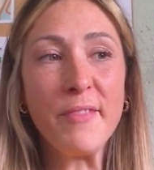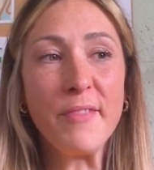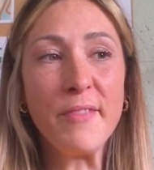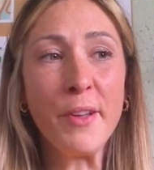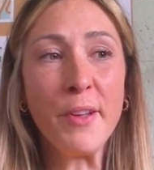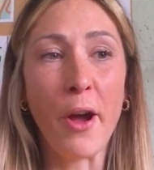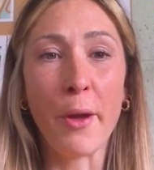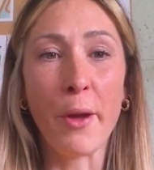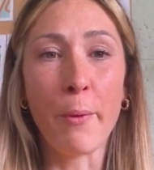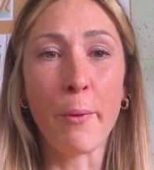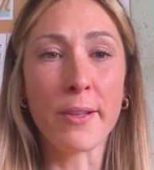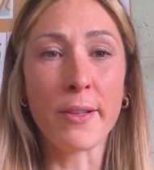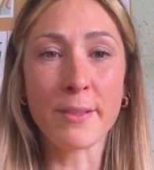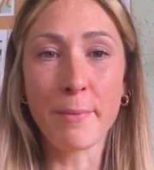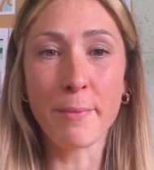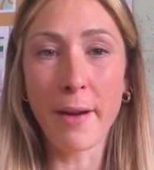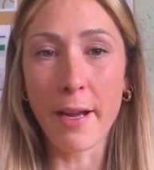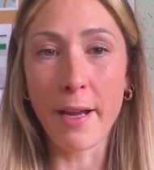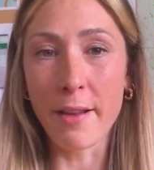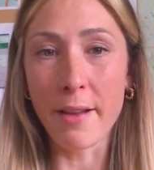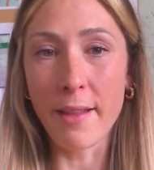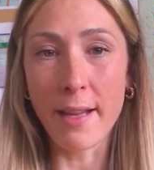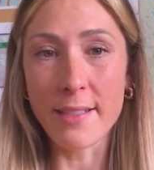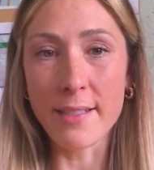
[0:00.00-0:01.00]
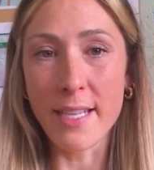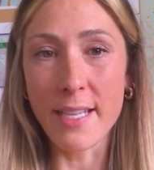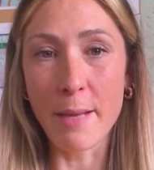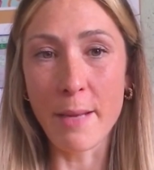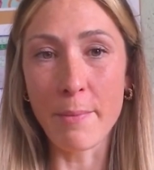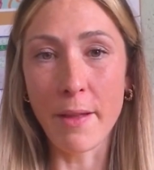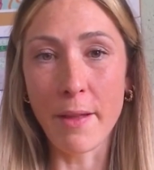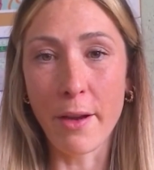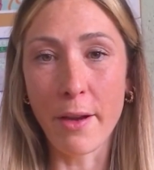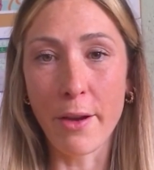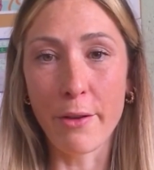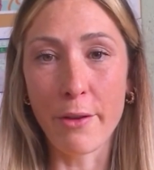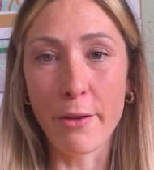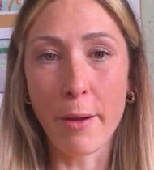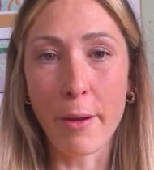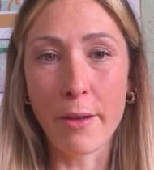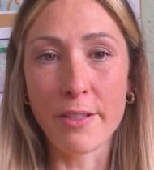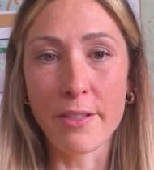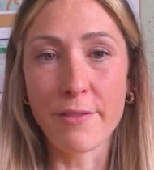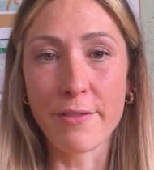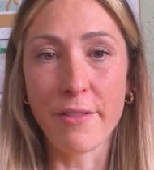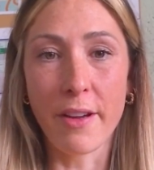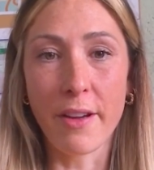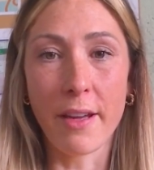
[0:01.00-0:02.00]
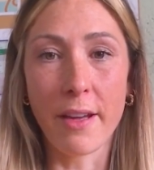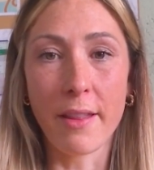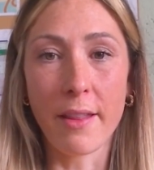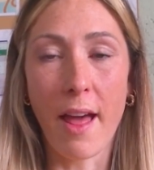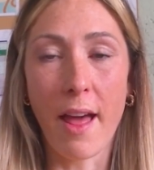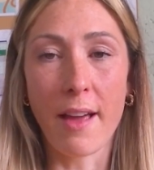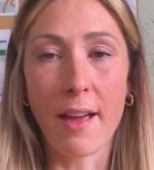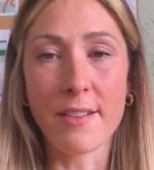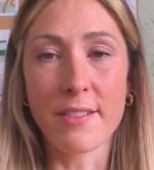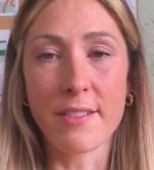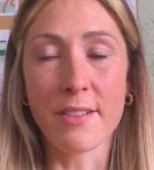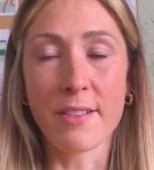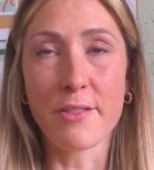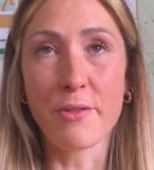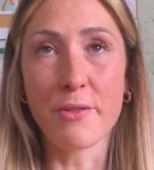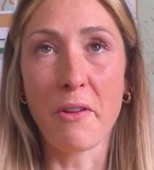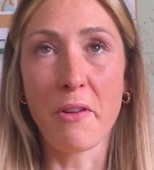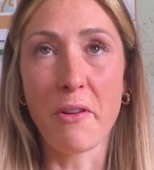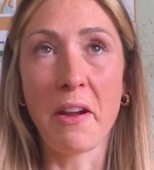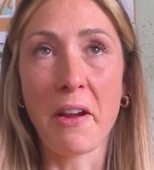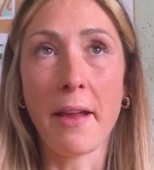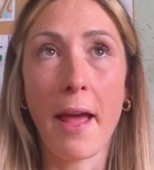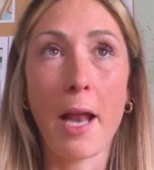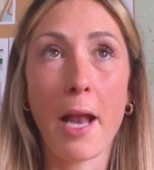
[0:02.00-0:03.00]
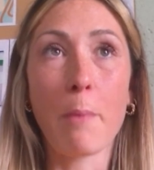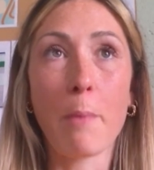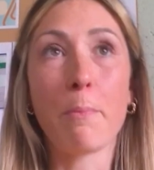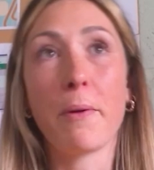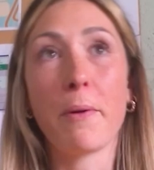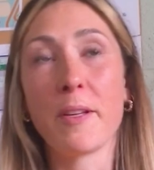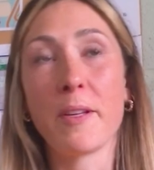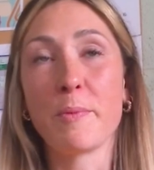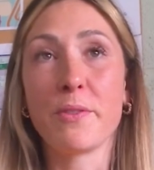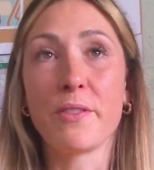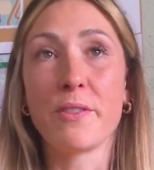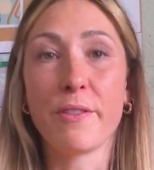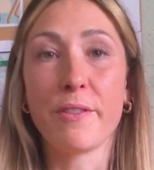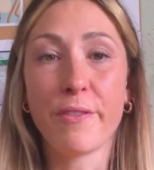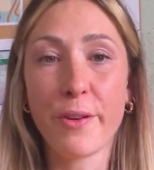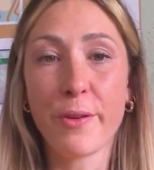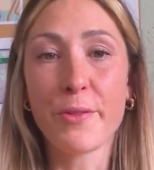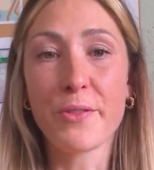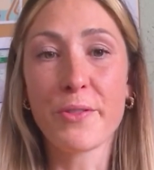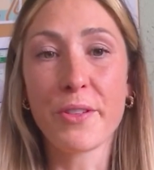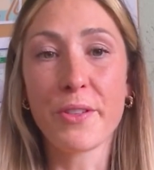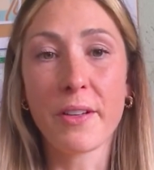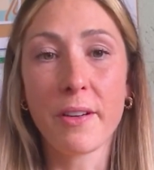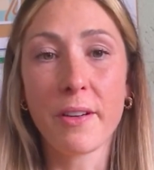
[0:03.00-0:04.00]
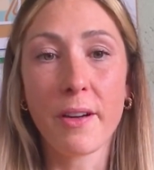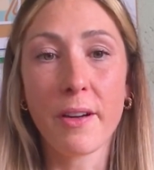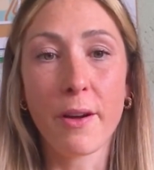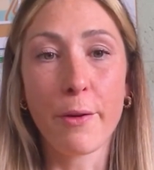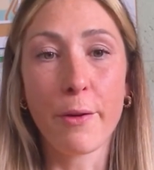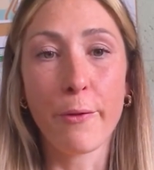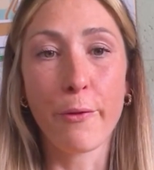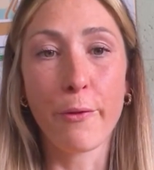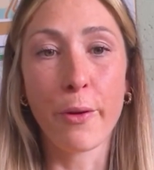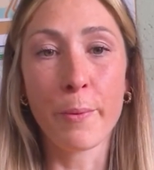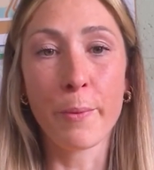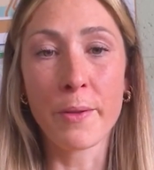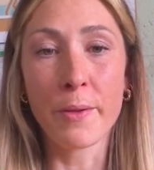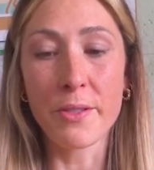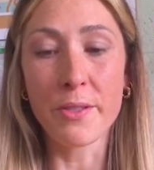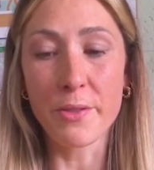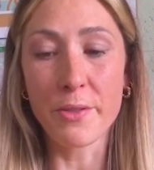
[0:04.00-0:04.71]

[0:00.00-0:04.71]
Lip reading: I wasn't part of that team that could rectify that and try and help, I suppose, the future of women's